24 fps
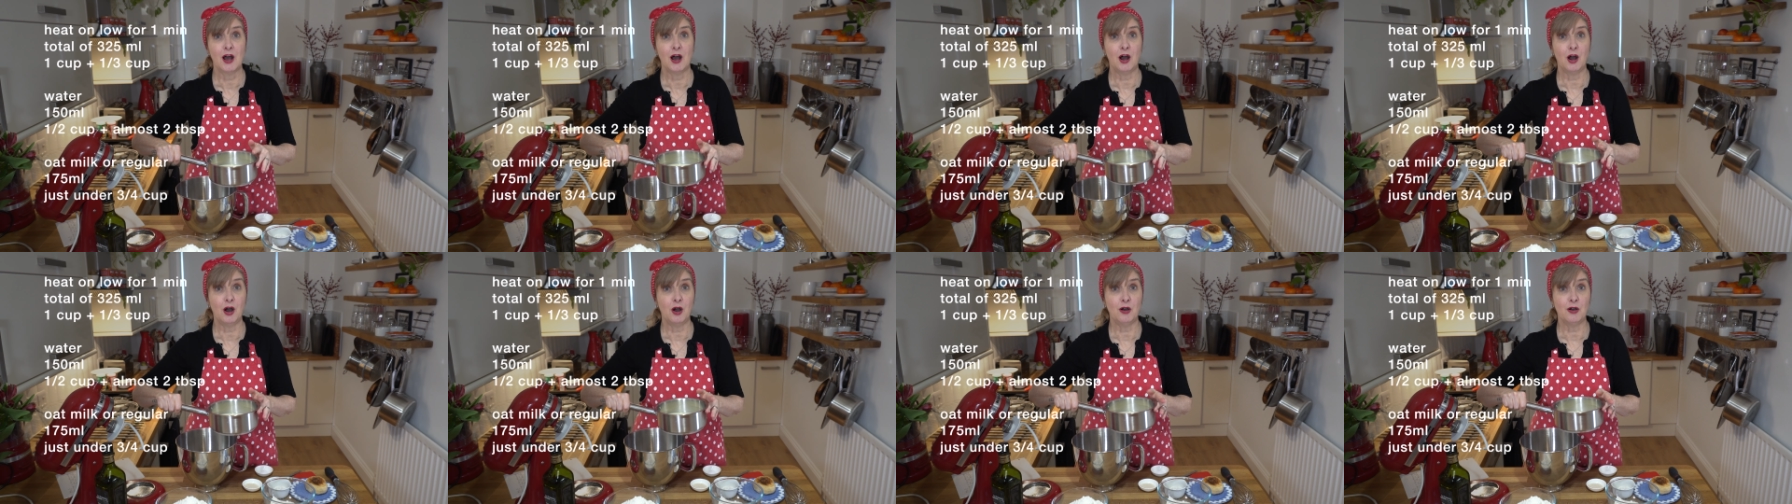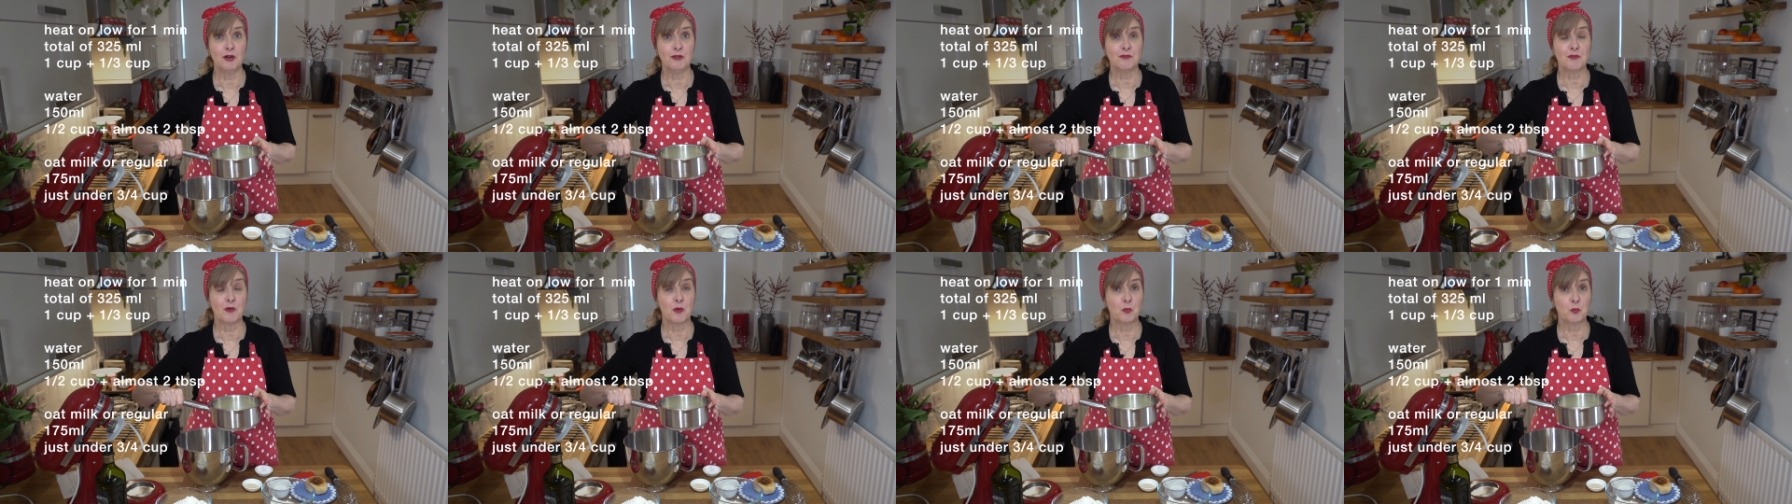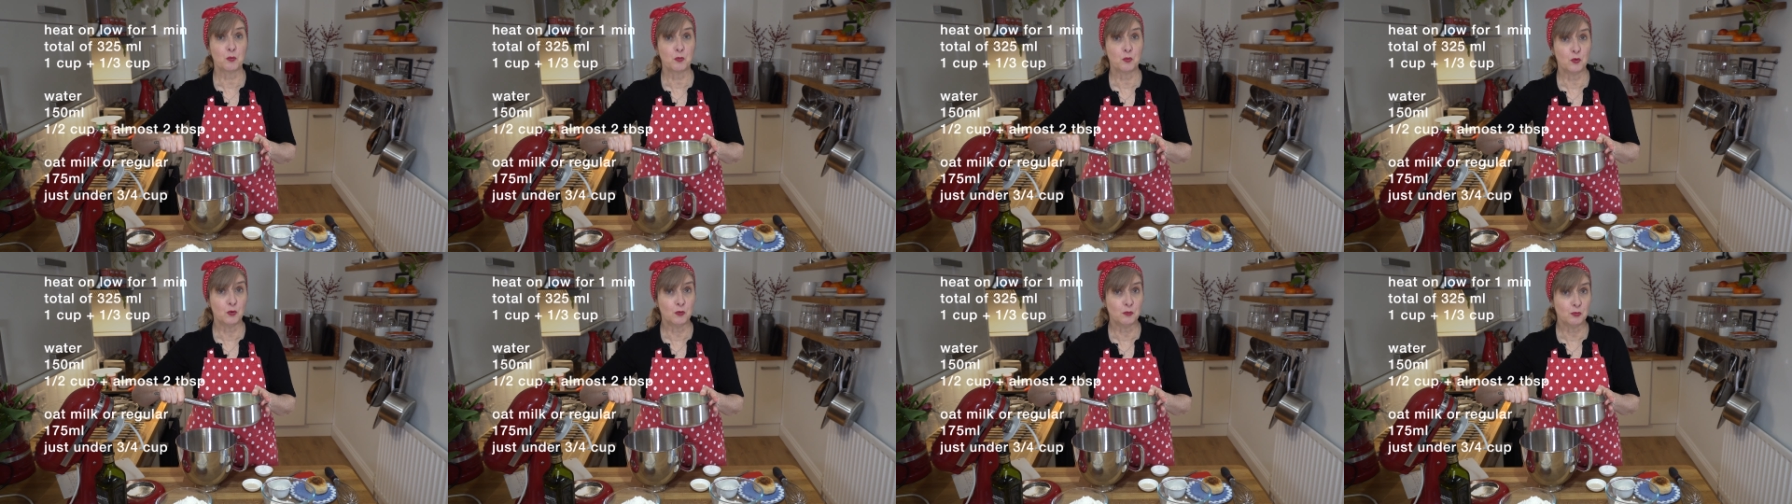of
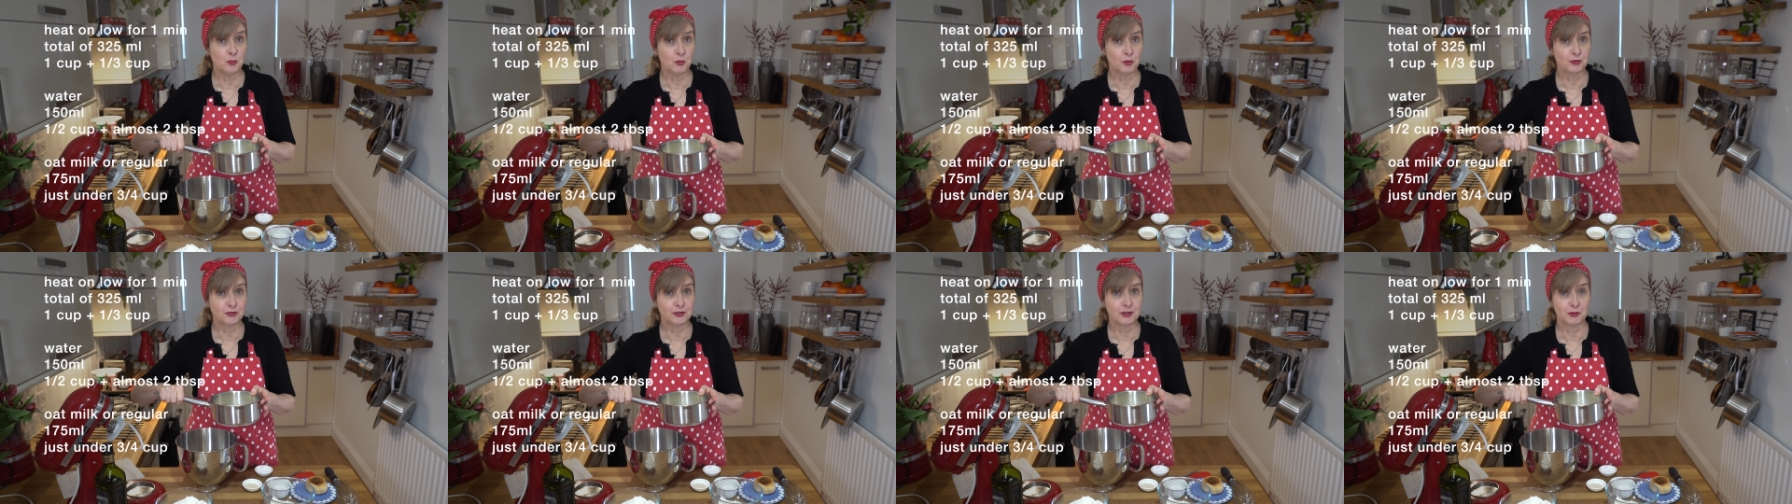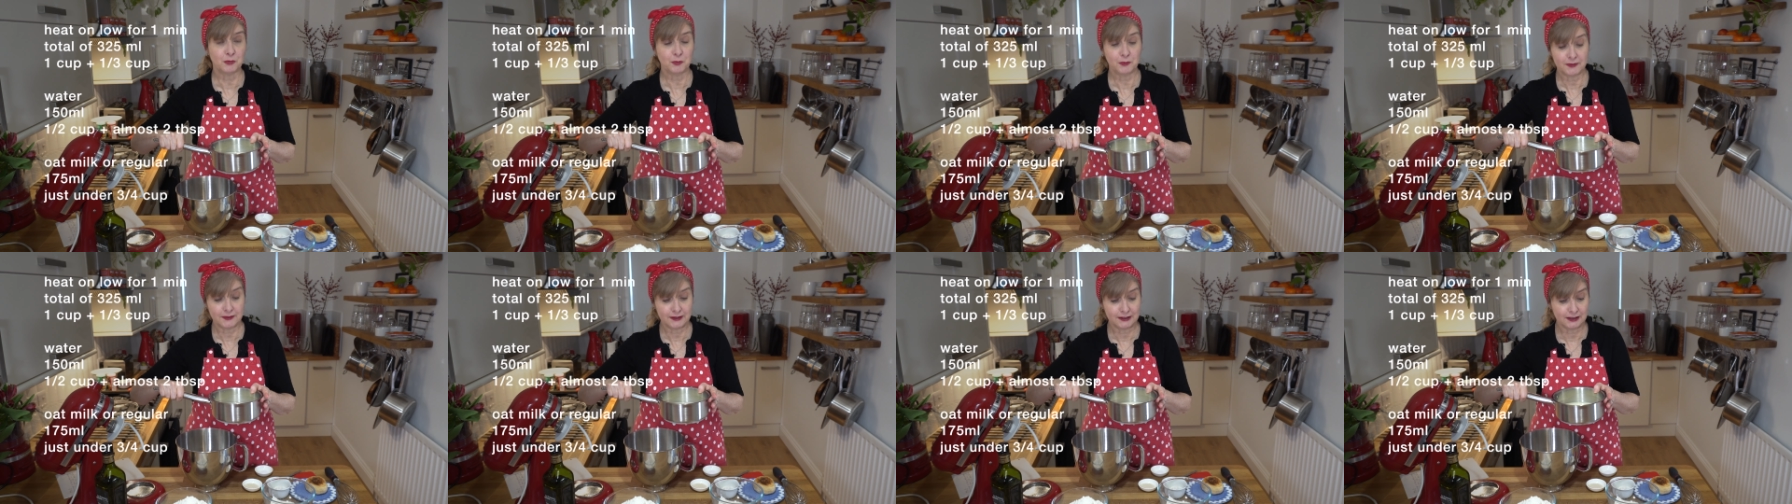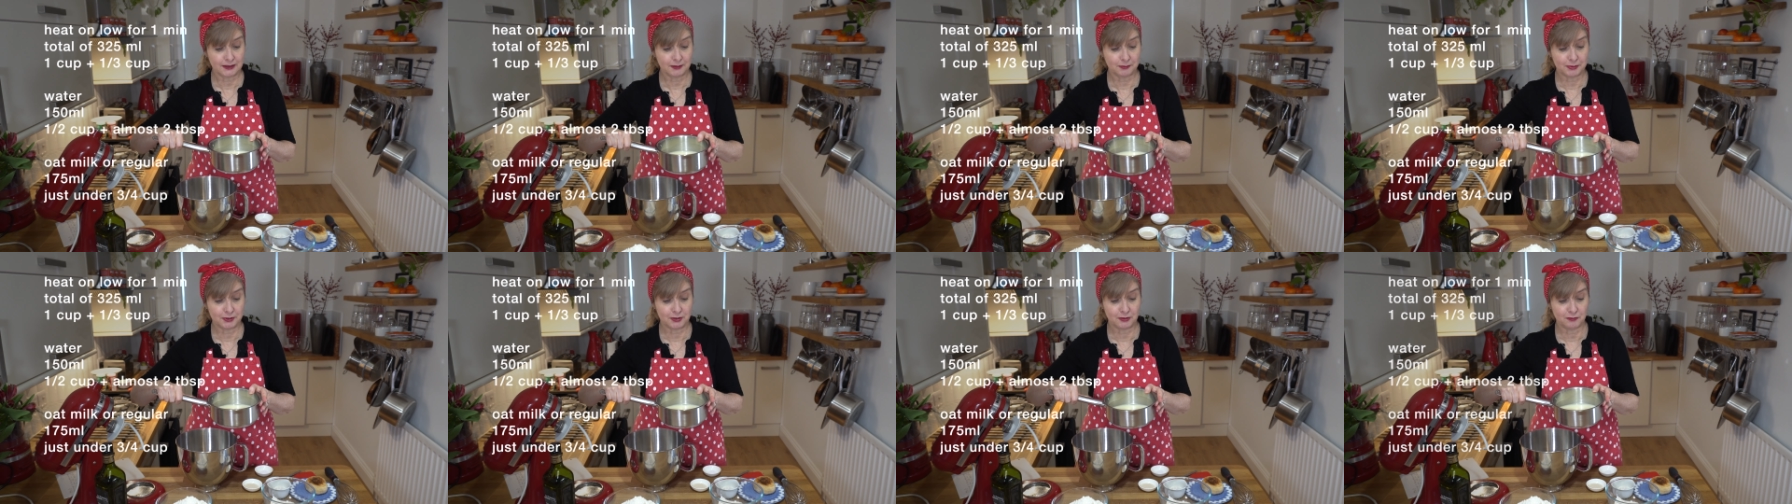warm water with a
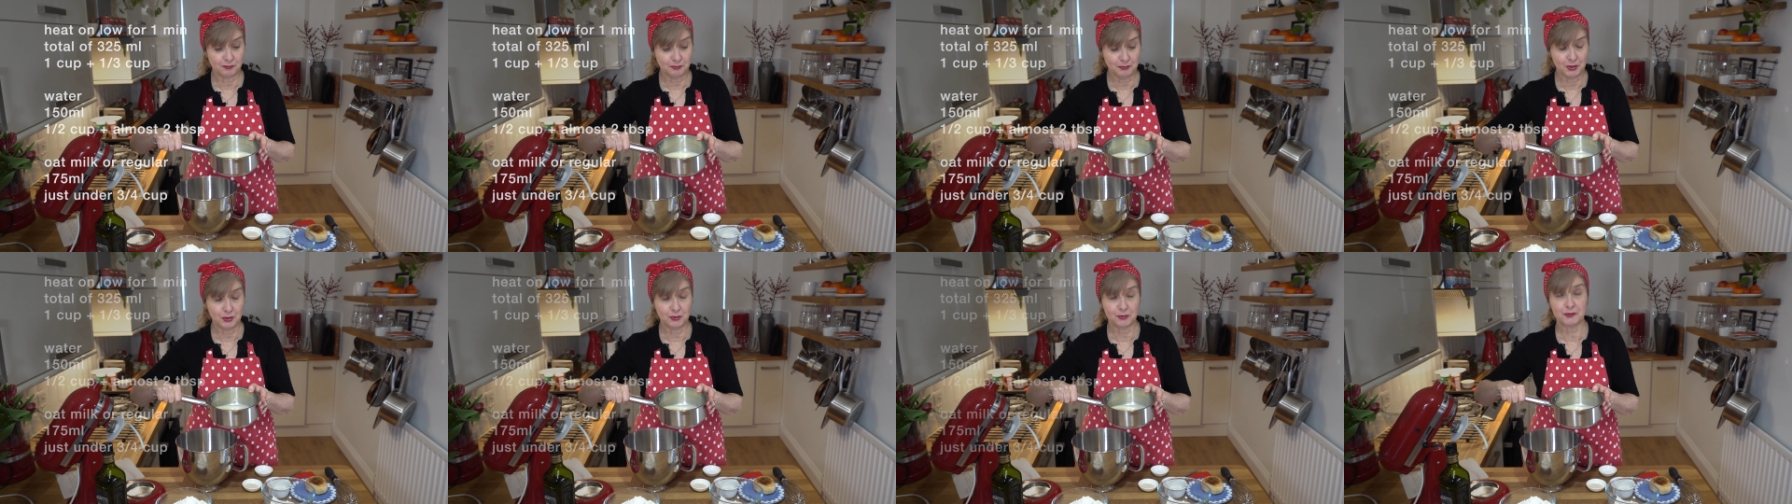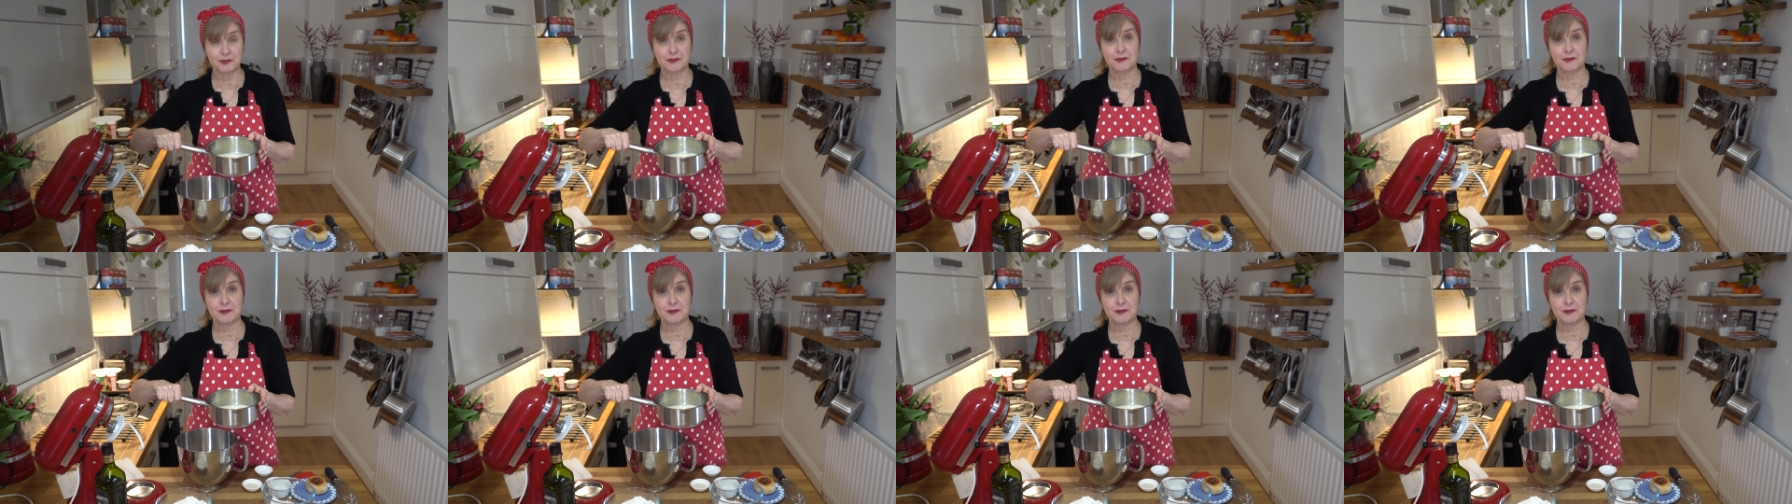little bit of milk.